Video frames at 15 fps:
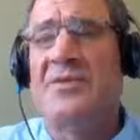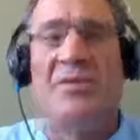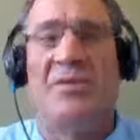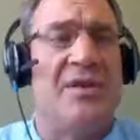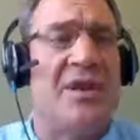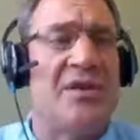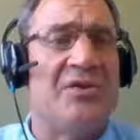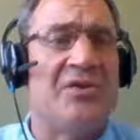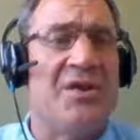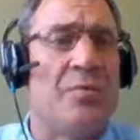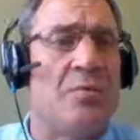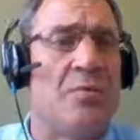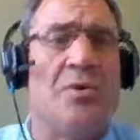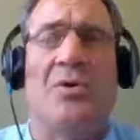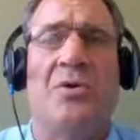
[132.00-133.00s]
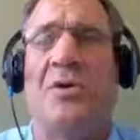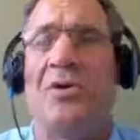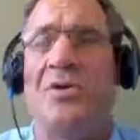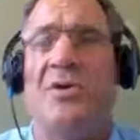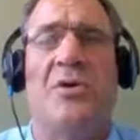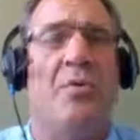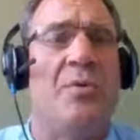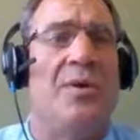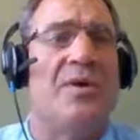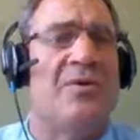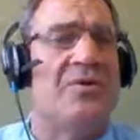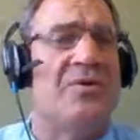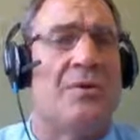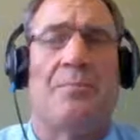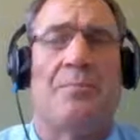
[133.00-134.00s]
So the next thing we're going to do
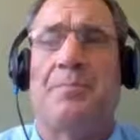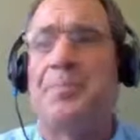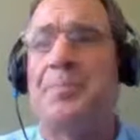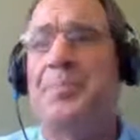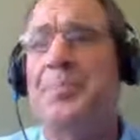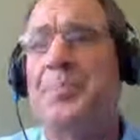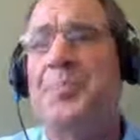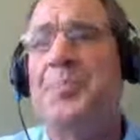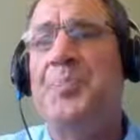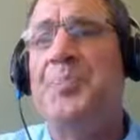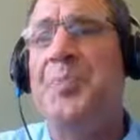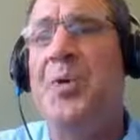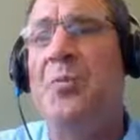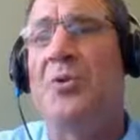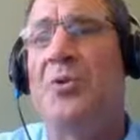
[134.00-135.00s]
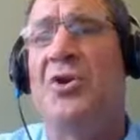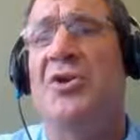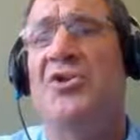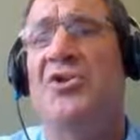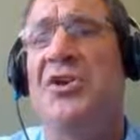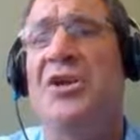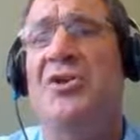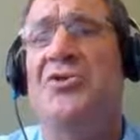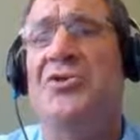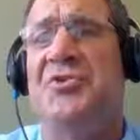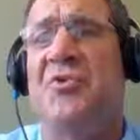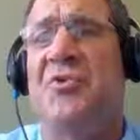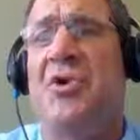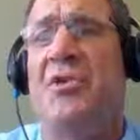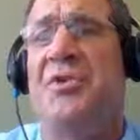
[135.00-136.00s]
is we're going to change
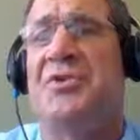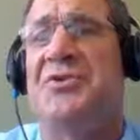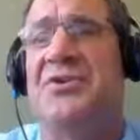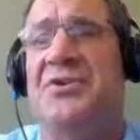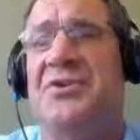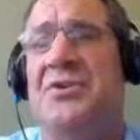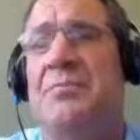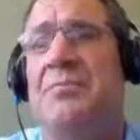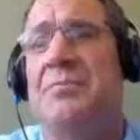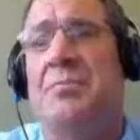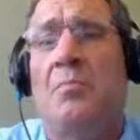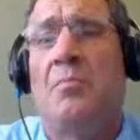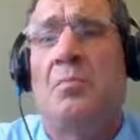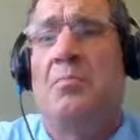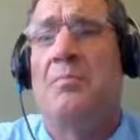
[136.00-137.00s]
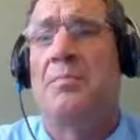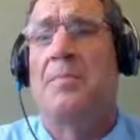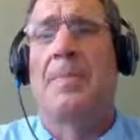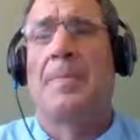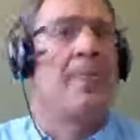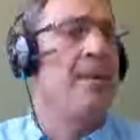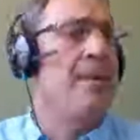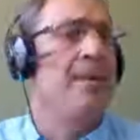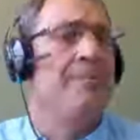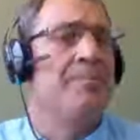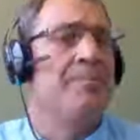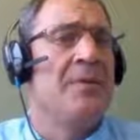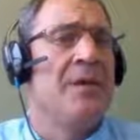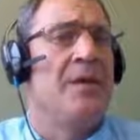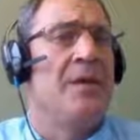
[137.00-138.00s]
the oil in the system.
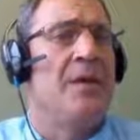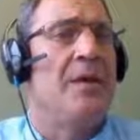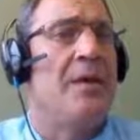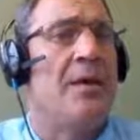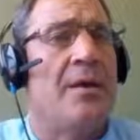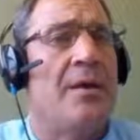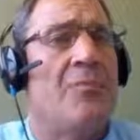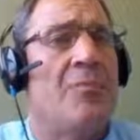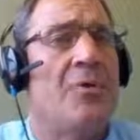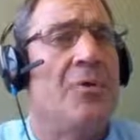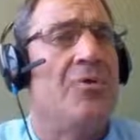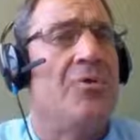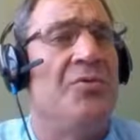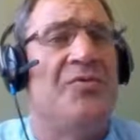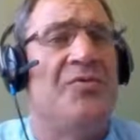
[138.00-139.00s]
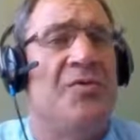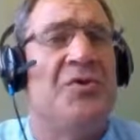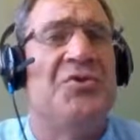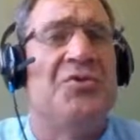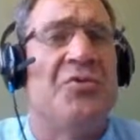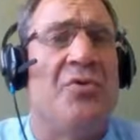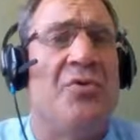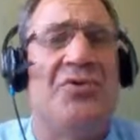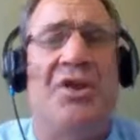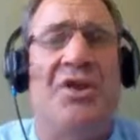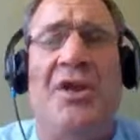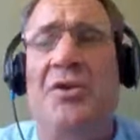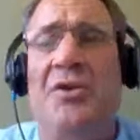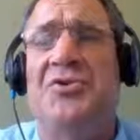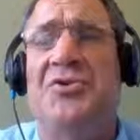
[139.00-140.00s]
We're going to do the first oil
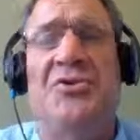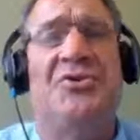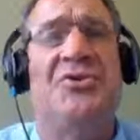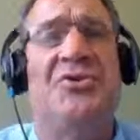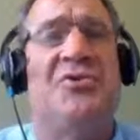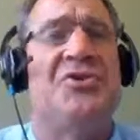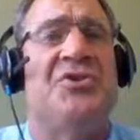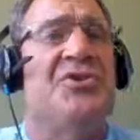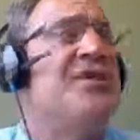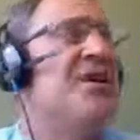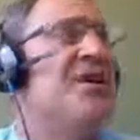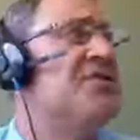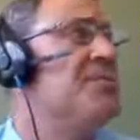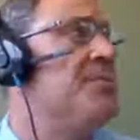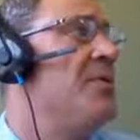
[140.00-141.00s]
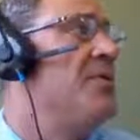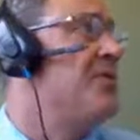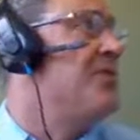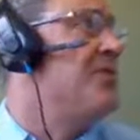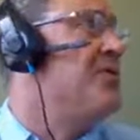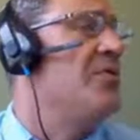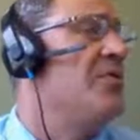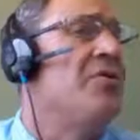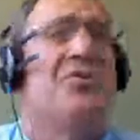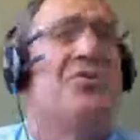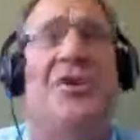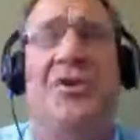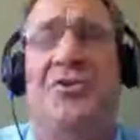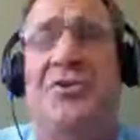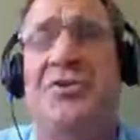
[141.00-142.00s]
change. This usually takes about 3 oil
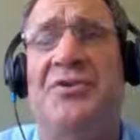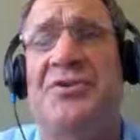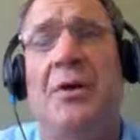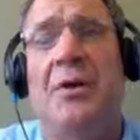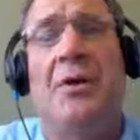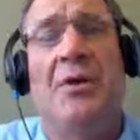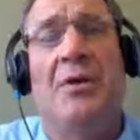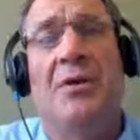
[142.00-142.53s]
changes.